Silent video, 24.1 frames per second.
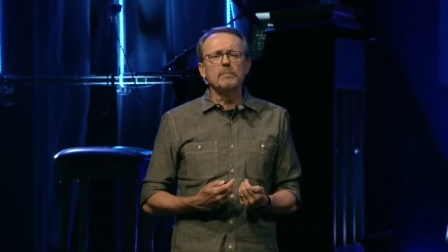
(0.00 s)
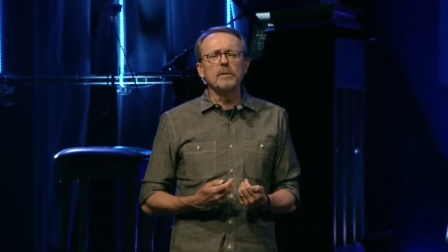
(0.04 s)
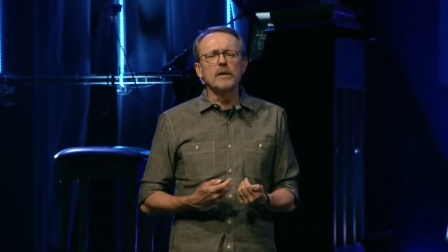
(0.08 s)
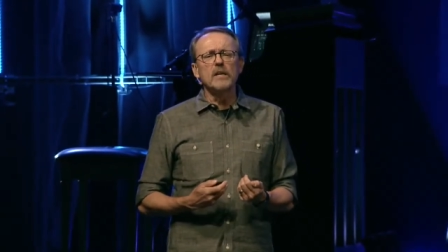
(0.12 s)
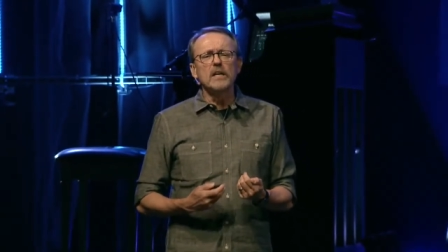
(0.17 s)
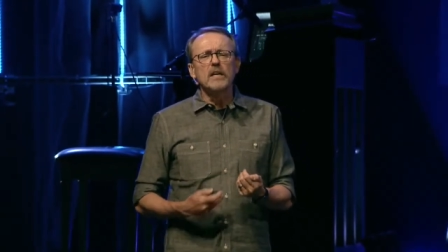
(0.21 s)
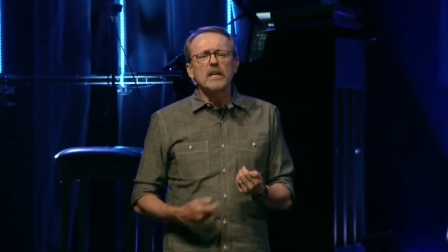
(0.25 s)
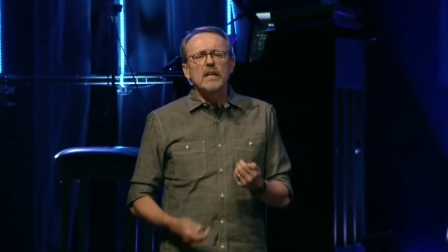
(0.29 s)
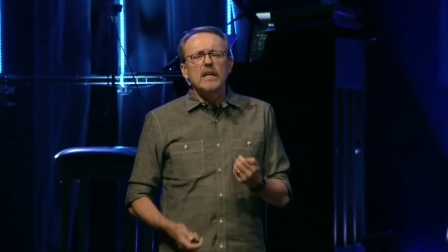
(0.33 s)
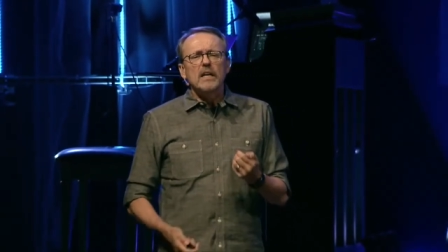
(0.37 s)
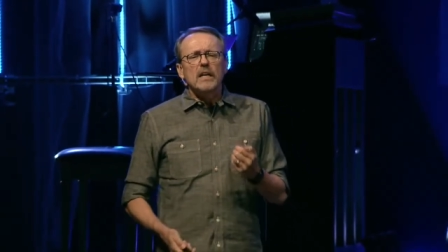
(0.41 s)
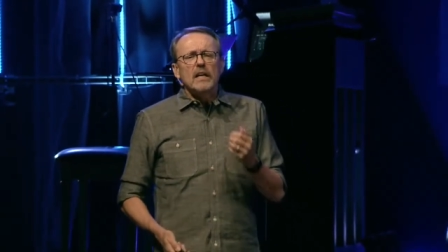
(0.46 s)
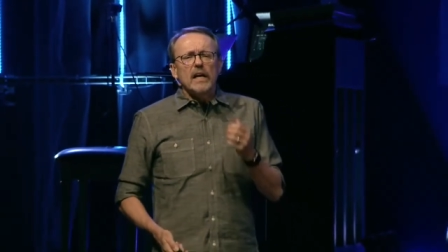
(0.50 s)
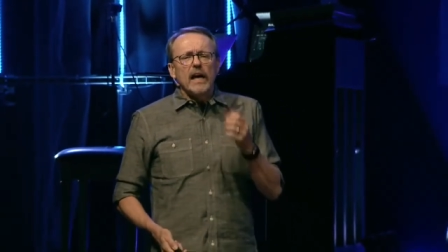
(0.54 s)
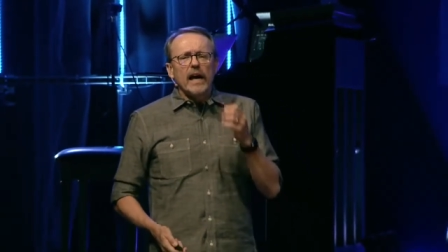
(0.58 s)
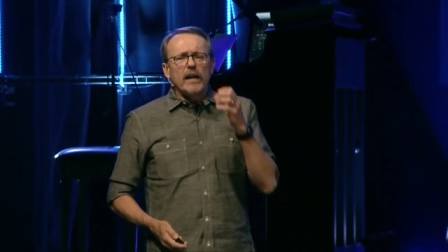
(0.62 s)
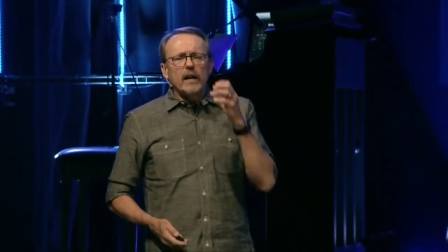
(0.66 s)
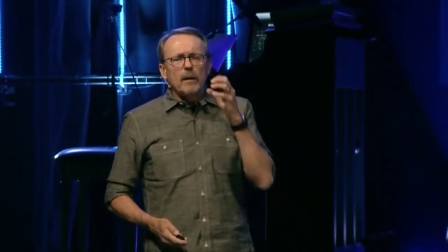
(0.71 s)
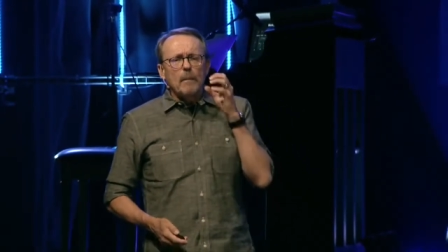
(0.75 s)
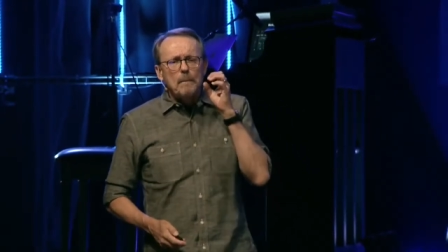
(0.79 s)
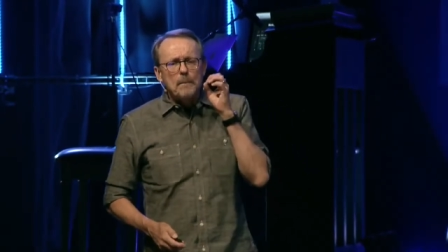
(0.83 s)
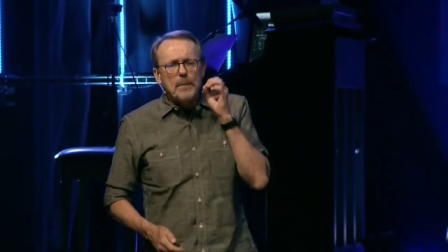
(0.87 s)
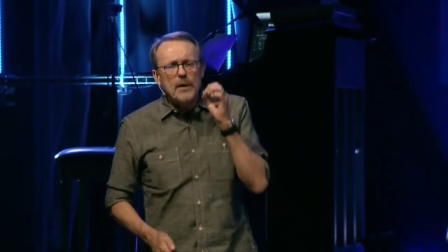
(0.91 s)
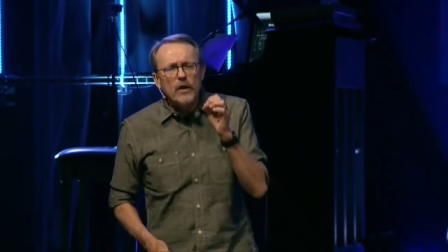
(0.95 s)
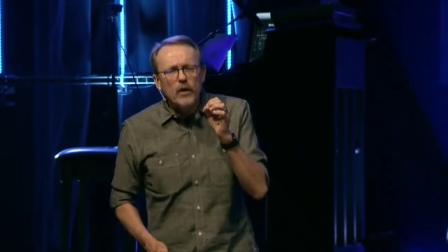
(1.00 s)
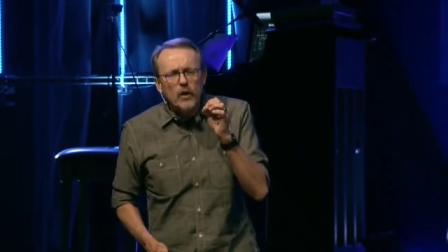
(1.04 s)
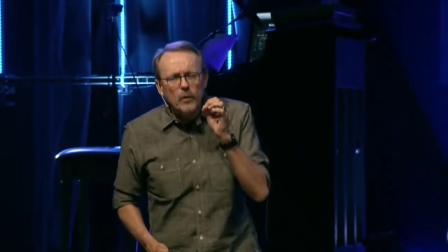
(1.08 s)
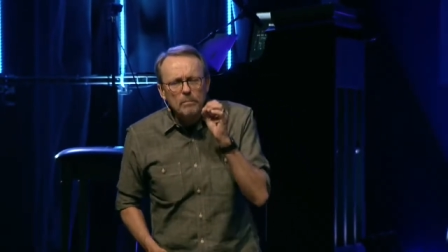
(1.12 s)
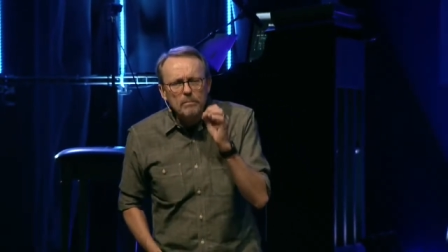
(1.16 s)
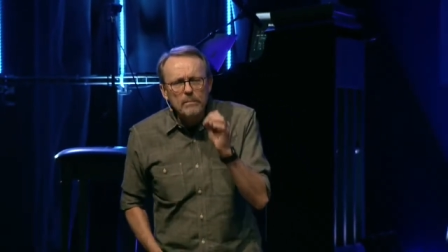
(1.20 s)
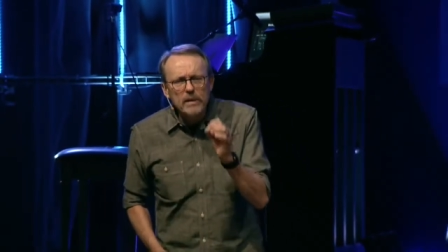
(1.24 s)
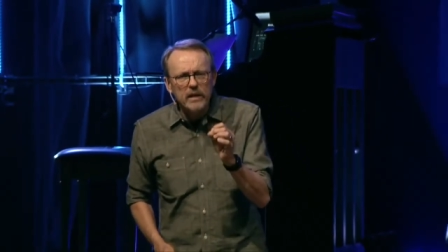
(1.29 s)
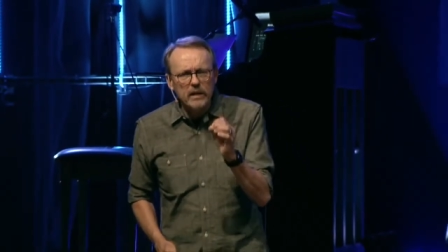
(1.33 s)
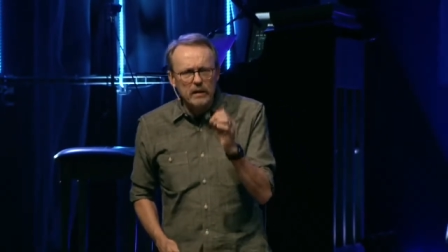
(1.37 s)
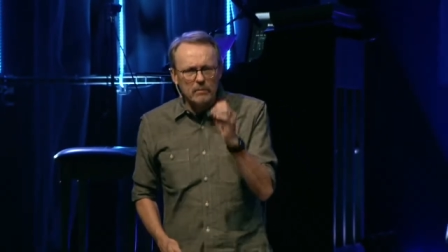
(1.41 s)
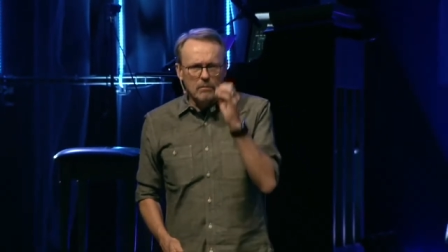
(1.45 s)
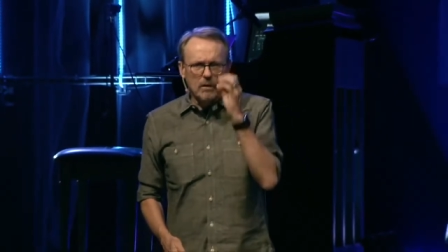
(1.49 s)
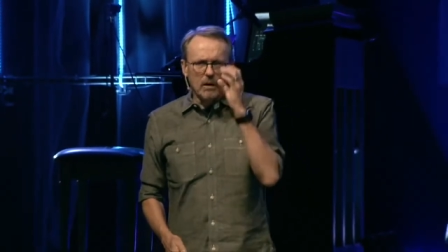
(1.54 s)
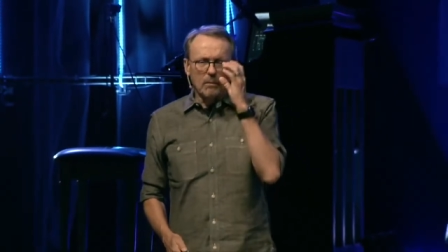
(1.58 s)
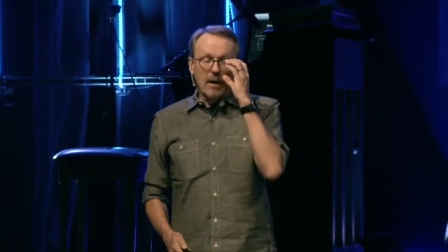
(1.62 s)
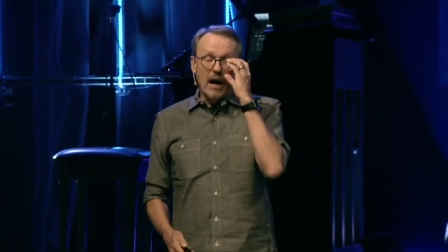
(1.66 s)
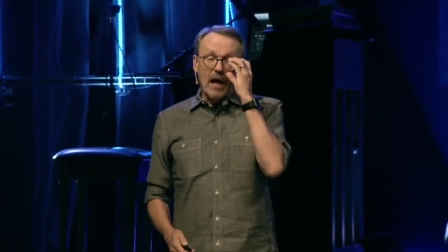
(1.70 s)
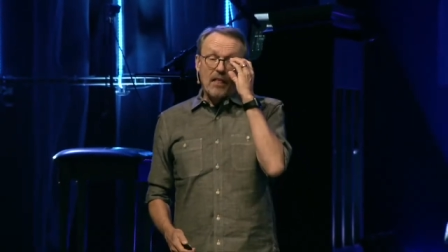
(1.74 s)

But at a bare minimum,